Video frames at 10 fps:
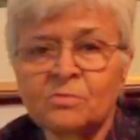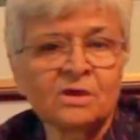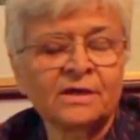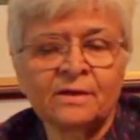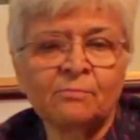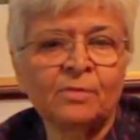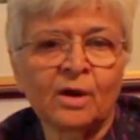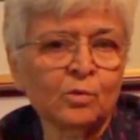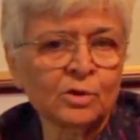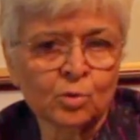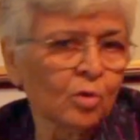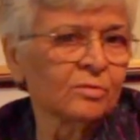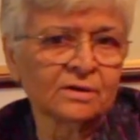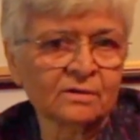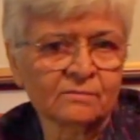me, an empowered
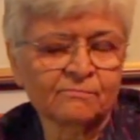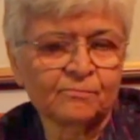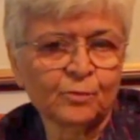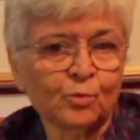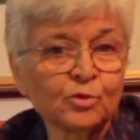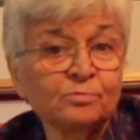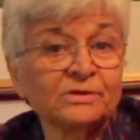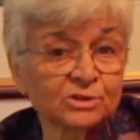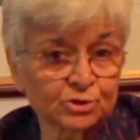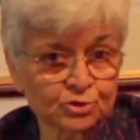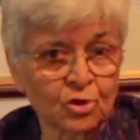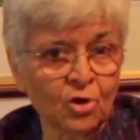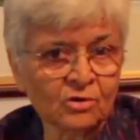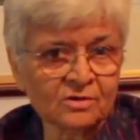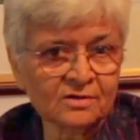woman would be
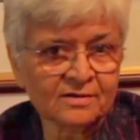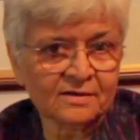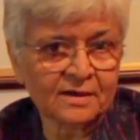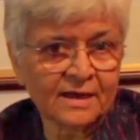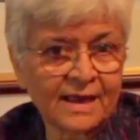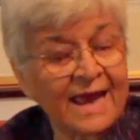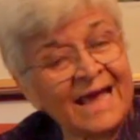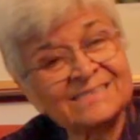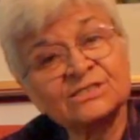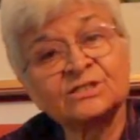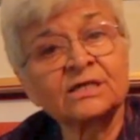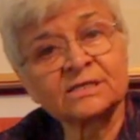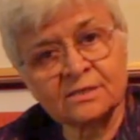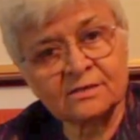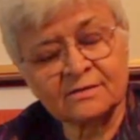strong and
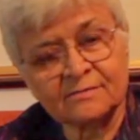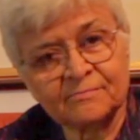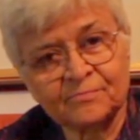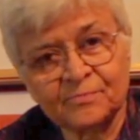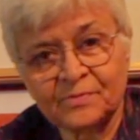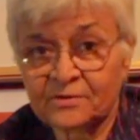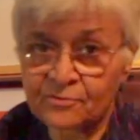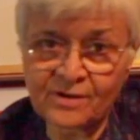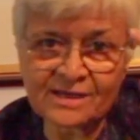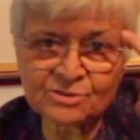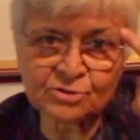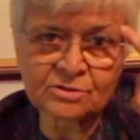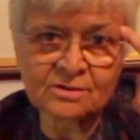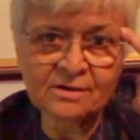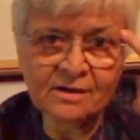gentle,
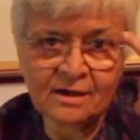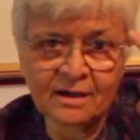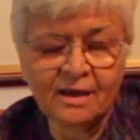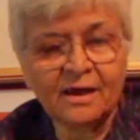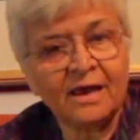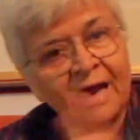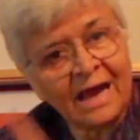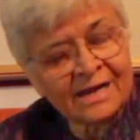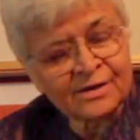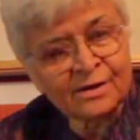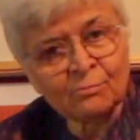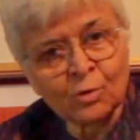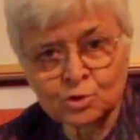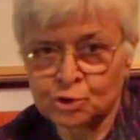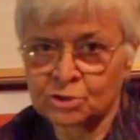rational and
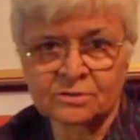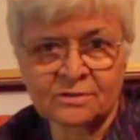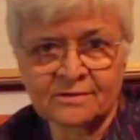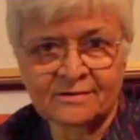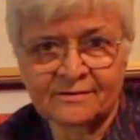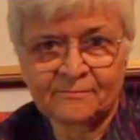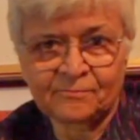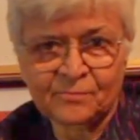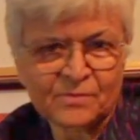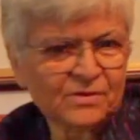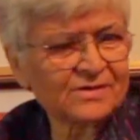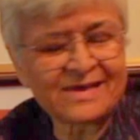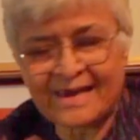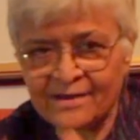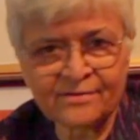emotional,
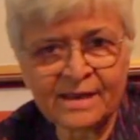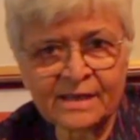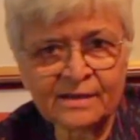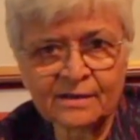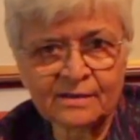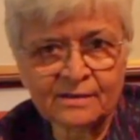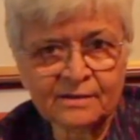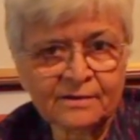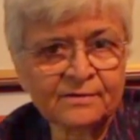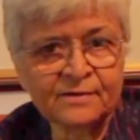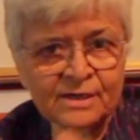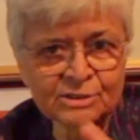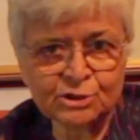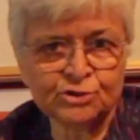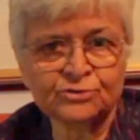caring,
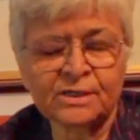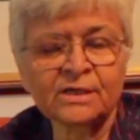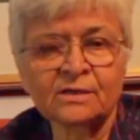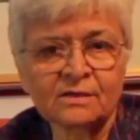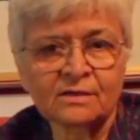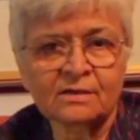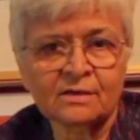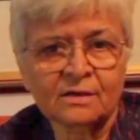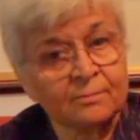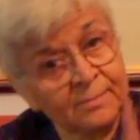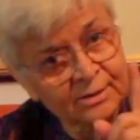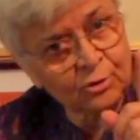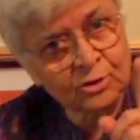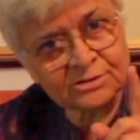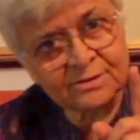nurturing, but
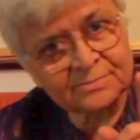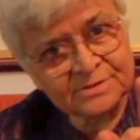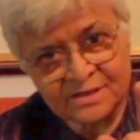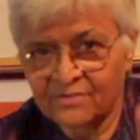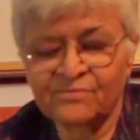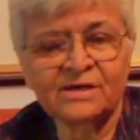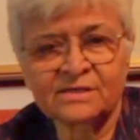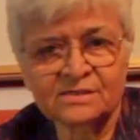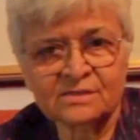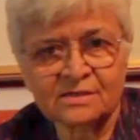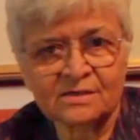not subservient,